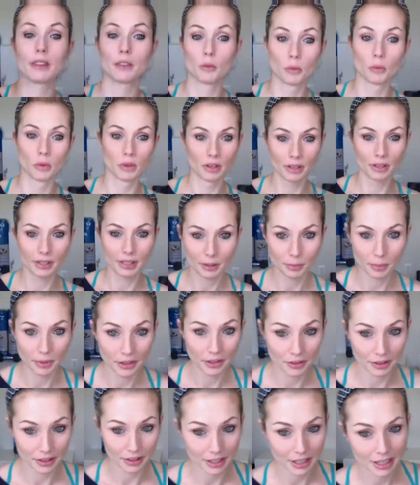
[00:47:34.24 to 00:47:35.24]
world
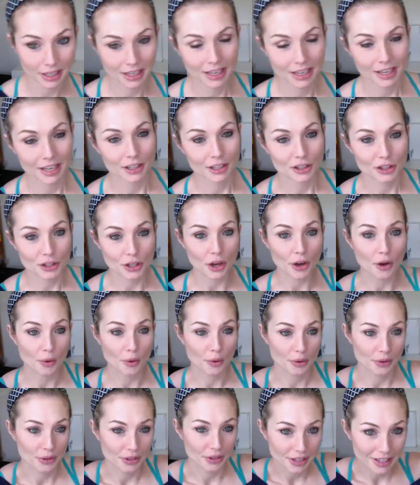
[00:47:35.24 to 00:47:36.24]
exploded.
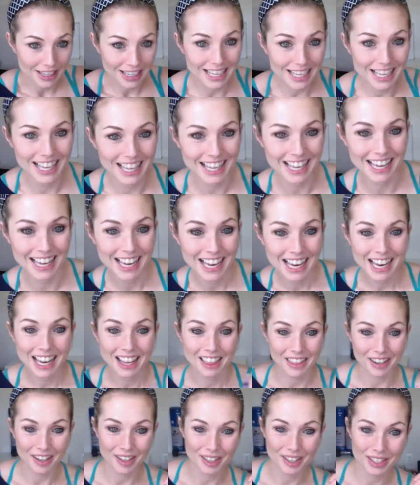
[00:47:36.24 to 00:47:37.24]
So
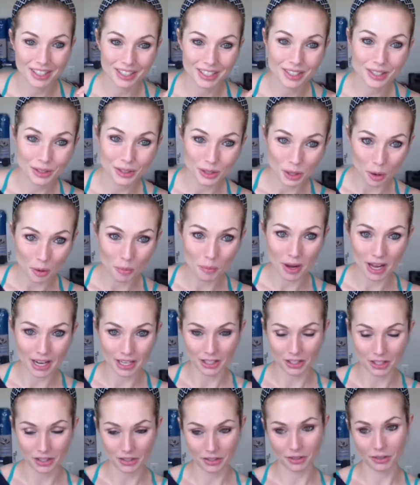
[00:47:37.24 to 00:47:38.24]
there's so much
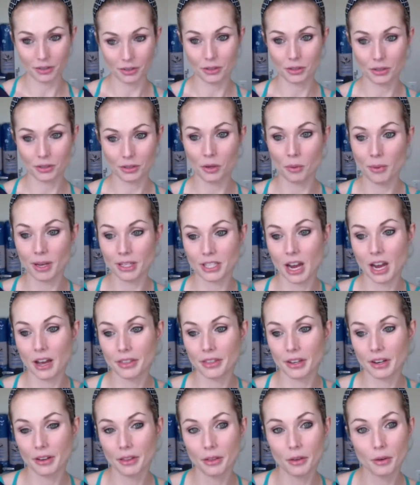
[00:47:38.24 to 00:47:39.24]
out
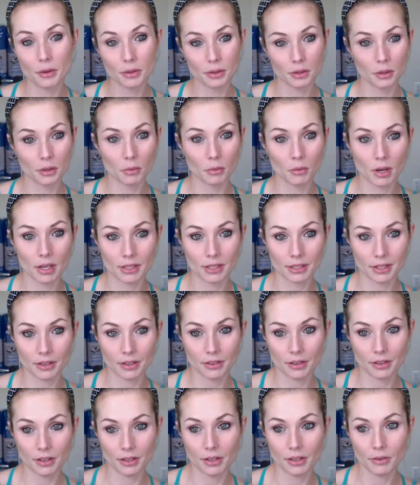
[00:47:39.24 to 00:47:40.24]
there. Those are the ones
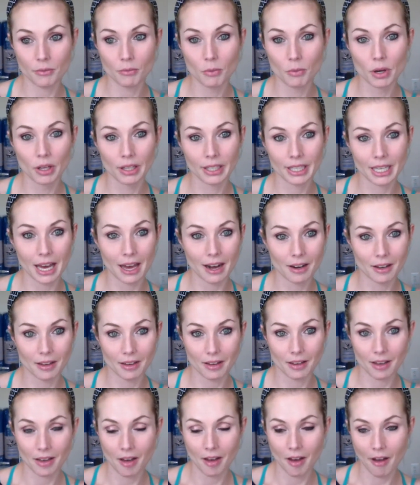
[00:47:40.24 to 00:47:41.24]
that you really gotta,
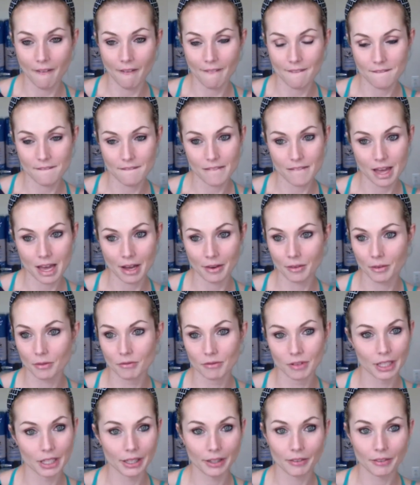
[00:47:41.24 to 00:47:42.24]
I would
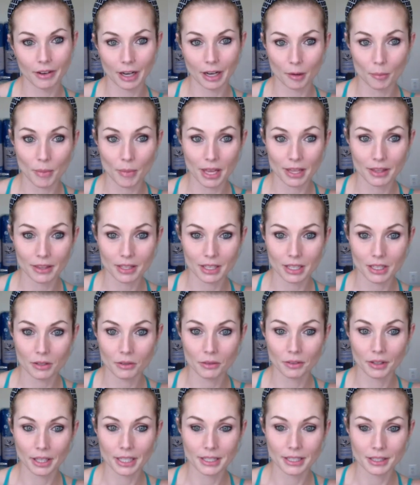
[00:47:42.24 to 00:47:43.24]
really recommend that
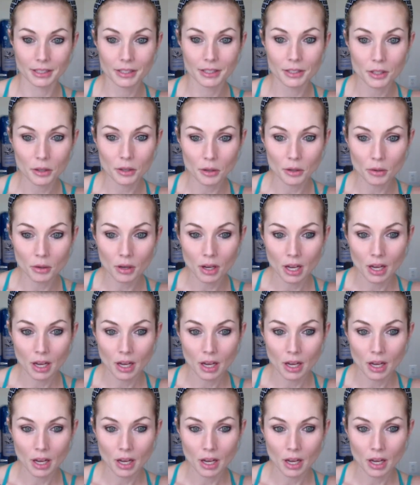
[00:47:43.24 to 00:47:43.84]
you listen to